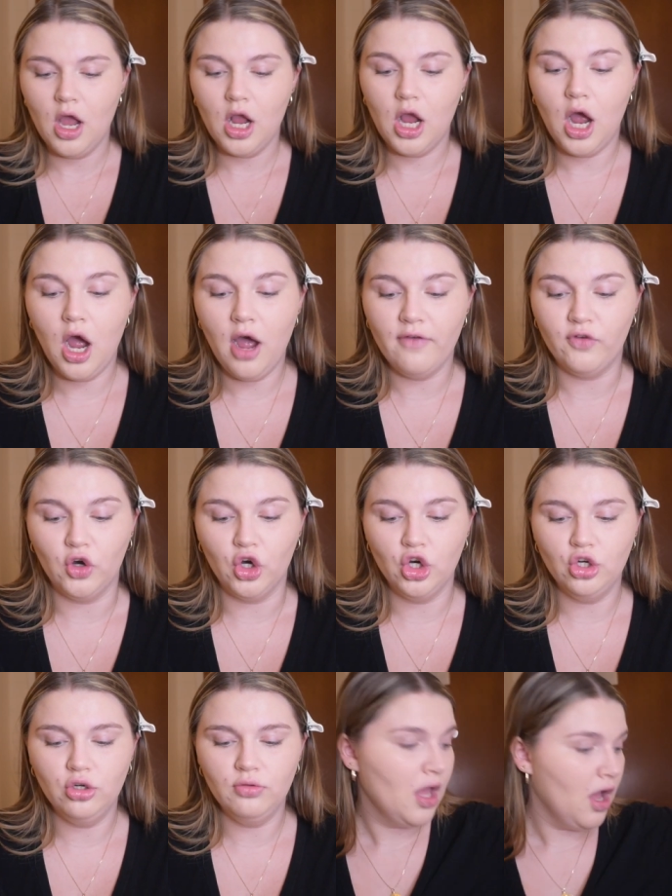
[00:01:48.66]

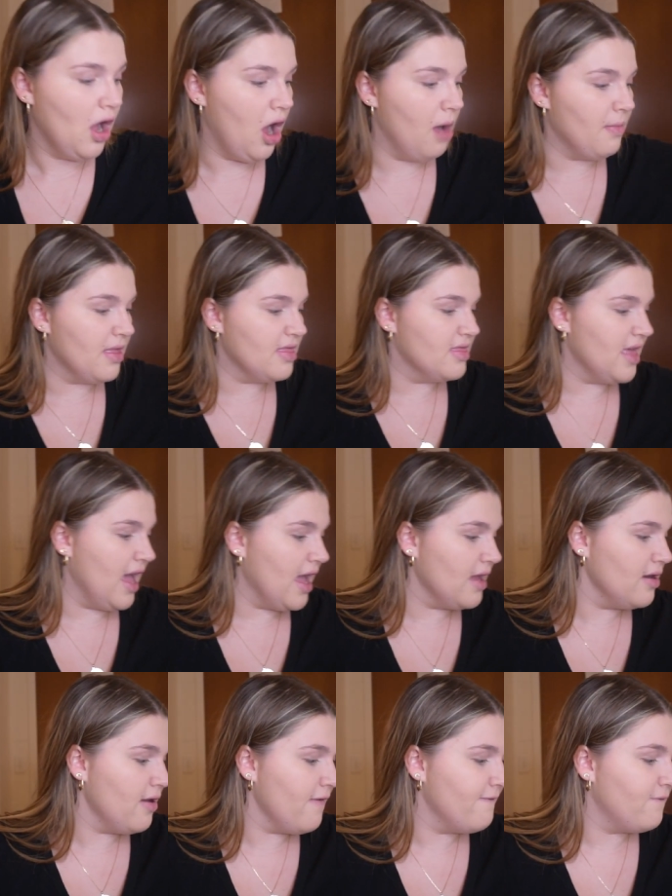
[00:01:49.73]
covered. Um, and
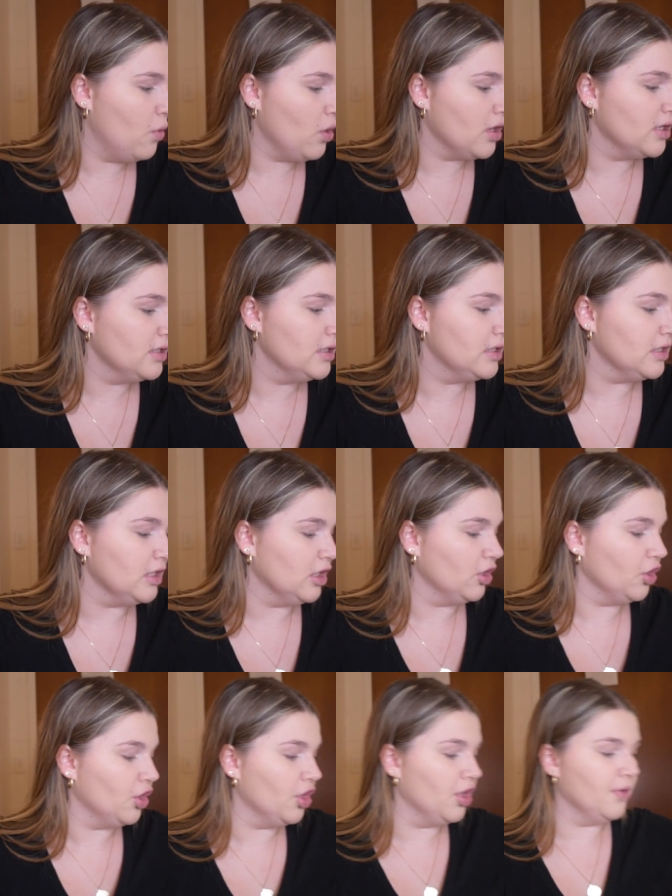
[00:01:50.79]
then for
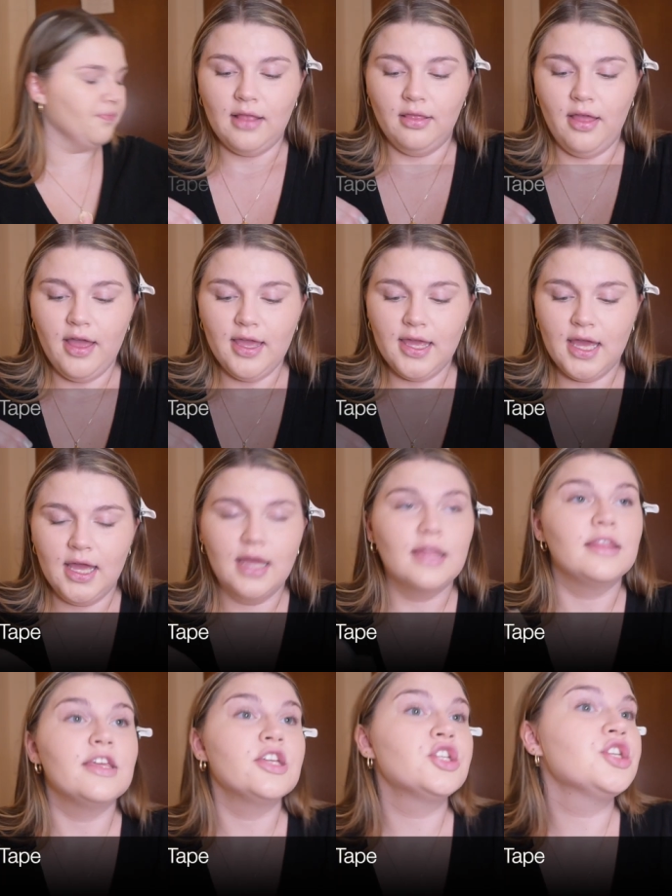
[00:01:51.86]
concealer, I like
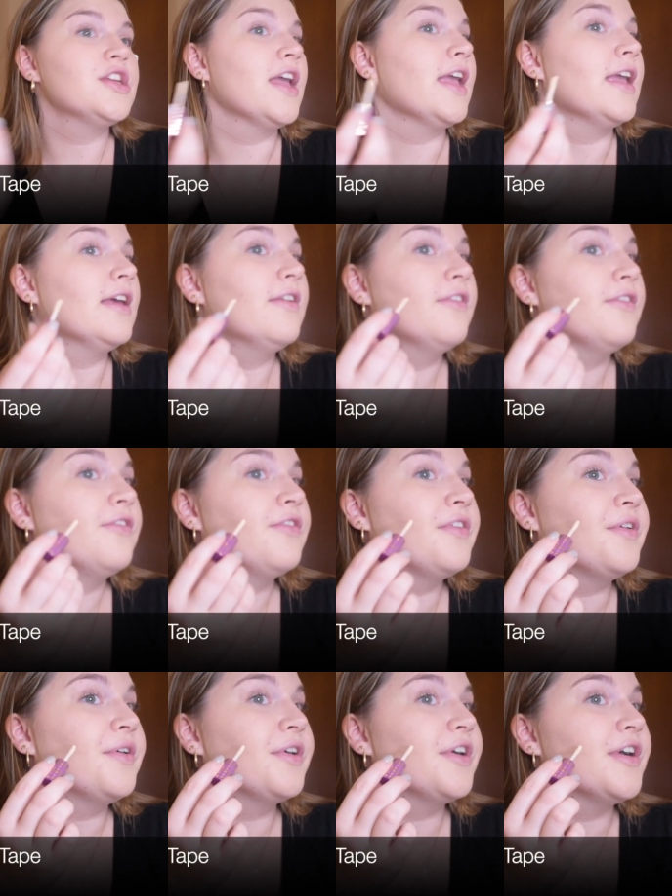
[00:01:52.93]
this shade
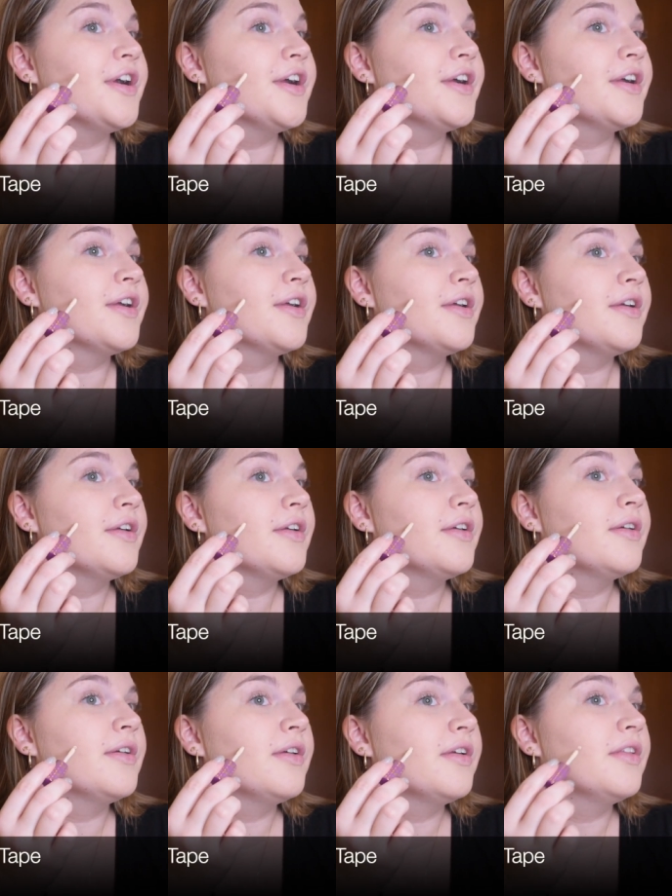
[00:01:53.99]

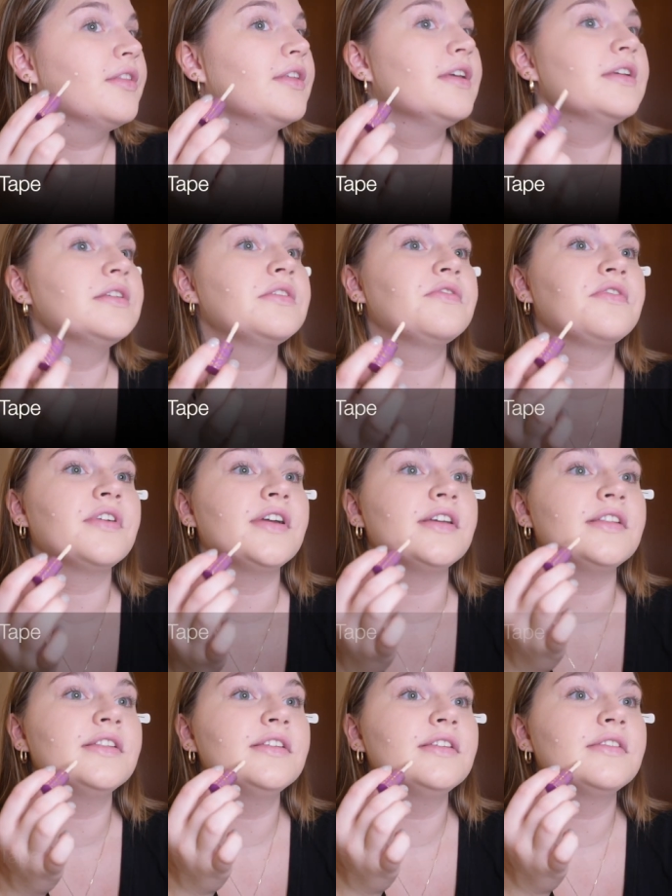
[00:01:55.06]
for these
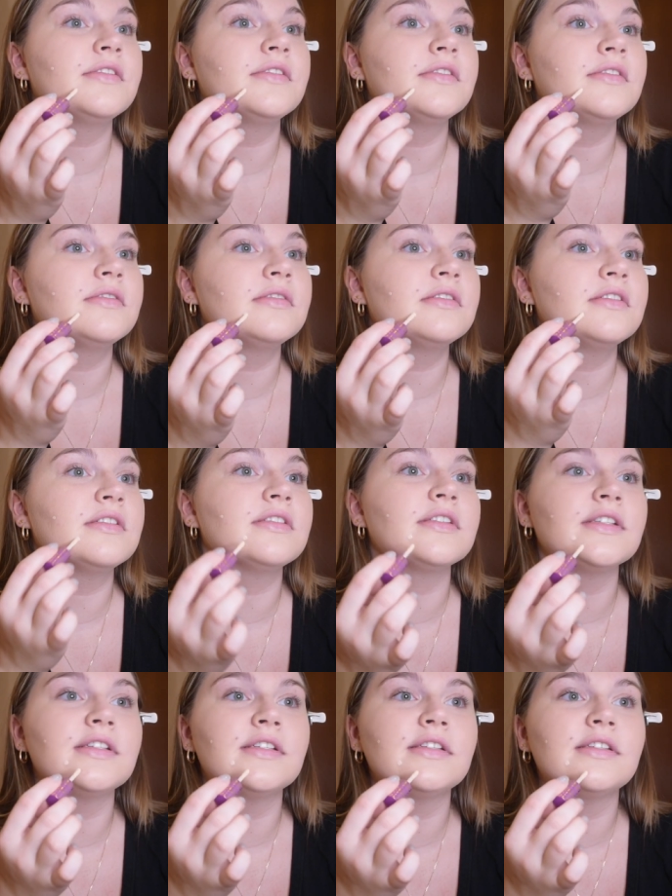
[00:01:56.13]
friends who
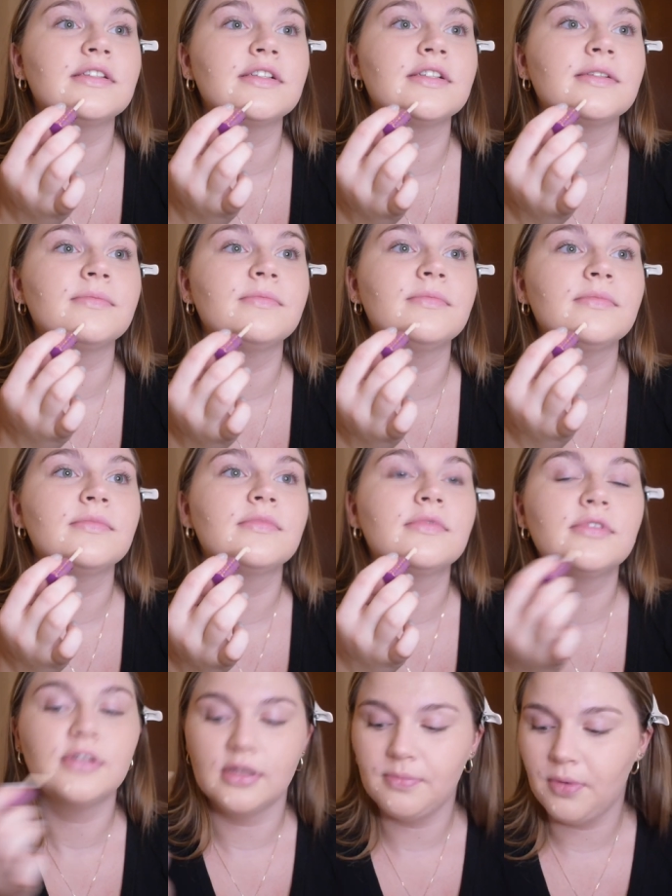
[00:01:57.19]
decided to come
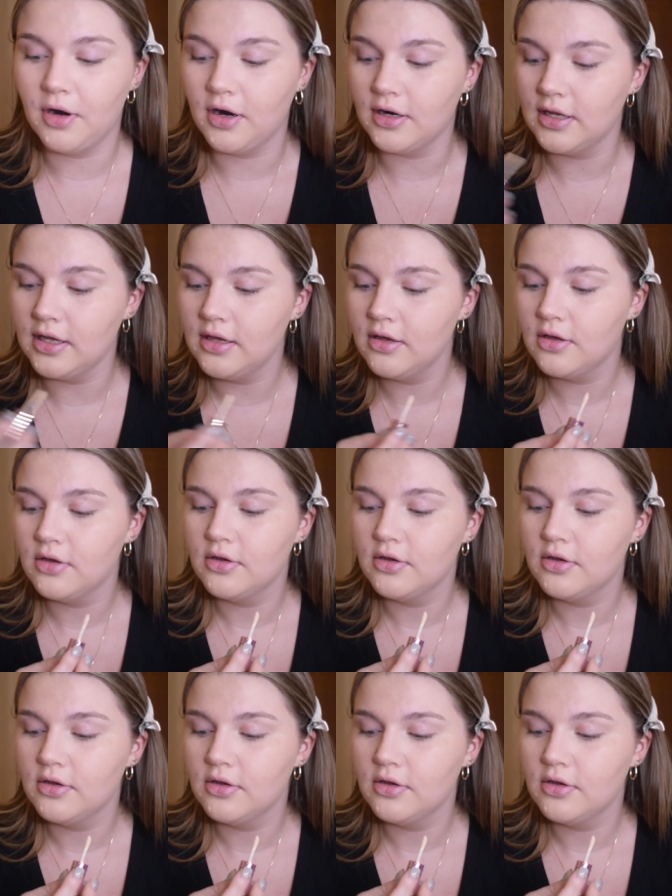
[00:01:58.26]
to the party.